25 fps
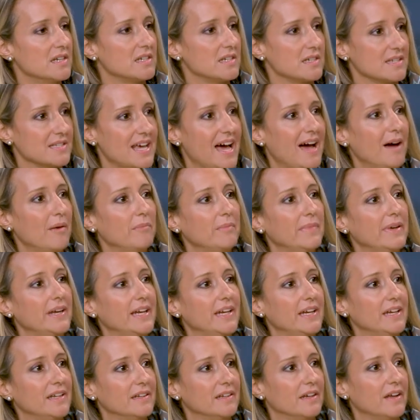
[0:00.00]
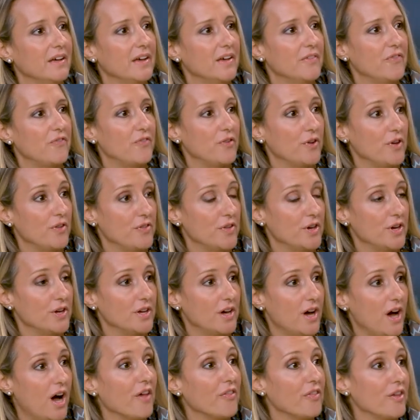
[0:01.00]
does that mean for
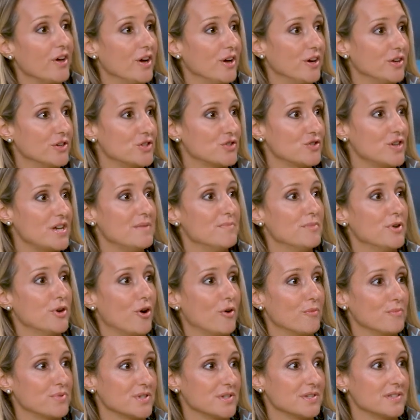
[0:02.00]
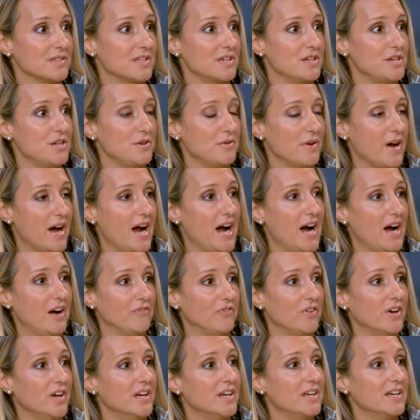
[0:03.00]
the other treatment options that you
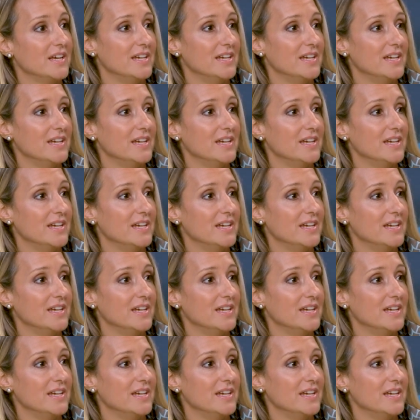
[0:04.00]
have,